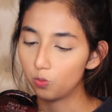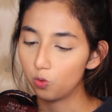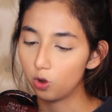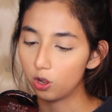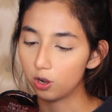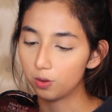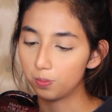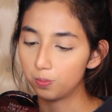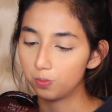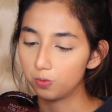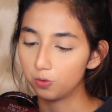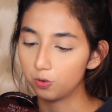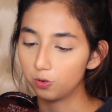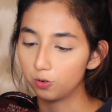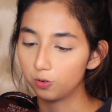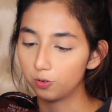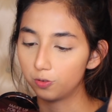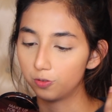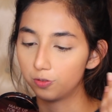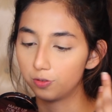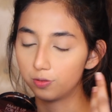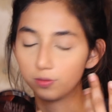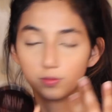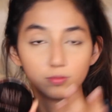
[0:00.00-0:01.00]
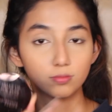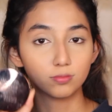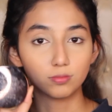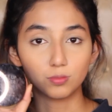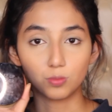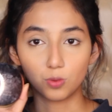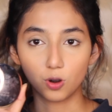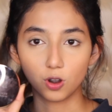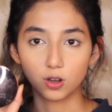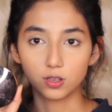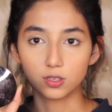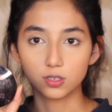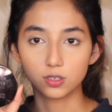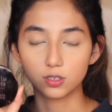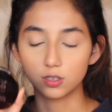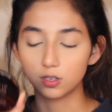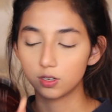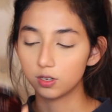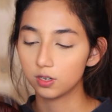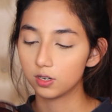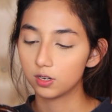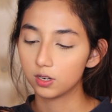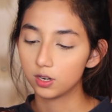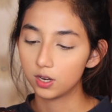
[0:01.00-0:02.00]
Waterproof
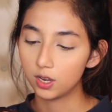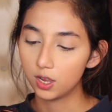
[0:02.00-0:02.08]
Bronzer.